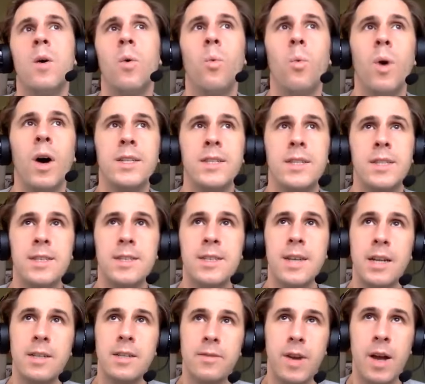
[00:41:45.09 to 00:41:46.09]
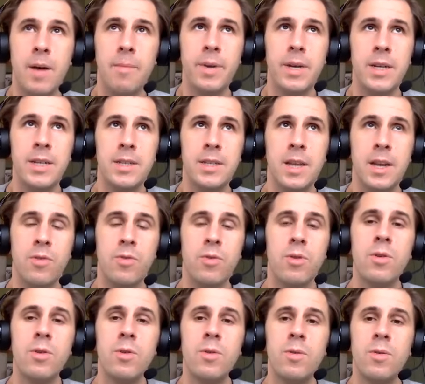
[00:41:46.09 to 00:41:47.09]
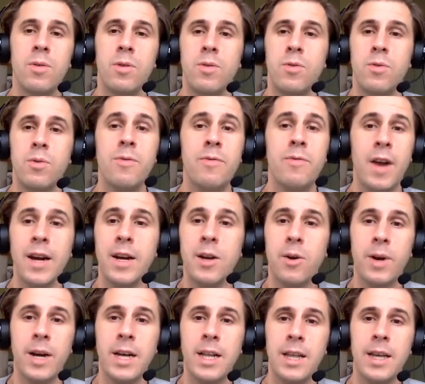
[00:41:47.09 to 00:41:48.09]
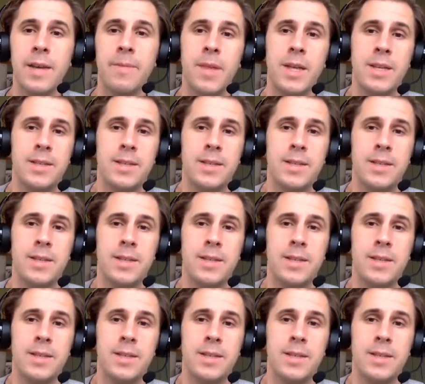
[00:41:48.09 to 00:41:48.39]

was these kinds of companies that grew very quickly.